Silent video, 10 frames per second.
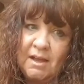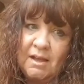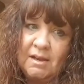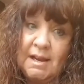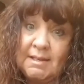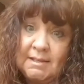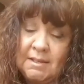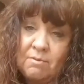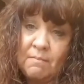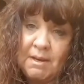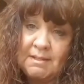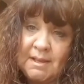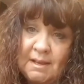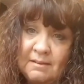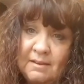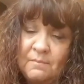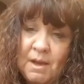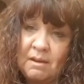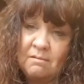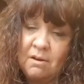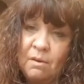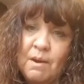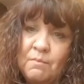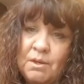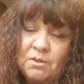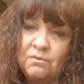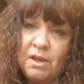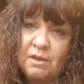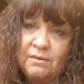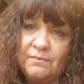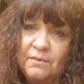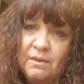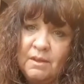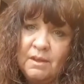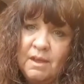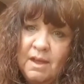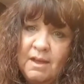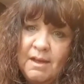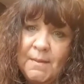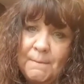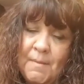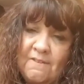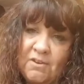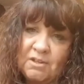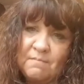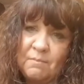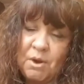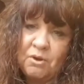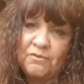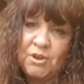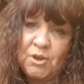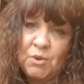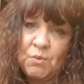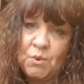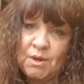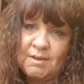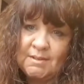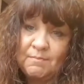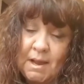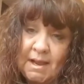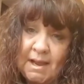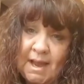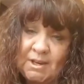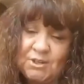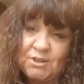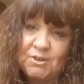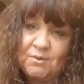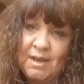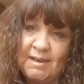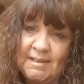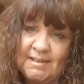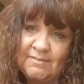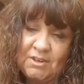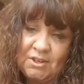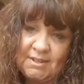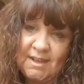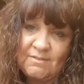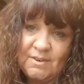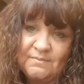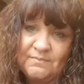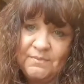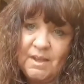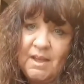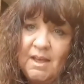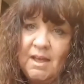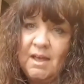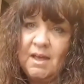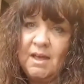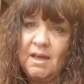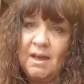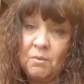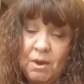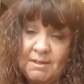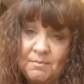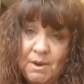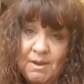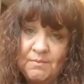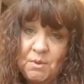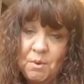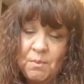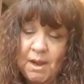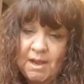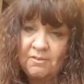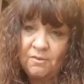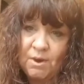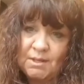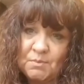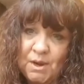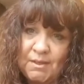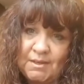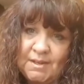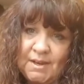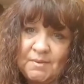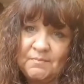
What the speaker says: leads us to reminiscing about our memories of you. My first memory of you was playing against you in Division 7 at Westbury. You were playing for Westbury at the time.